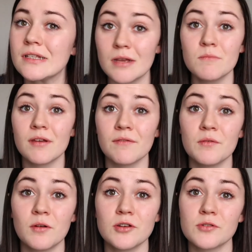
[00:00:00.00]
sub if
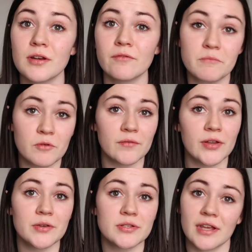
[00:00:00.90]
you want to join for more
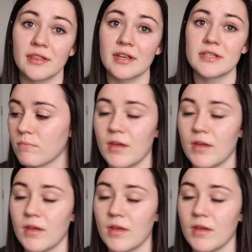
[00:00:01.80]
videos like this.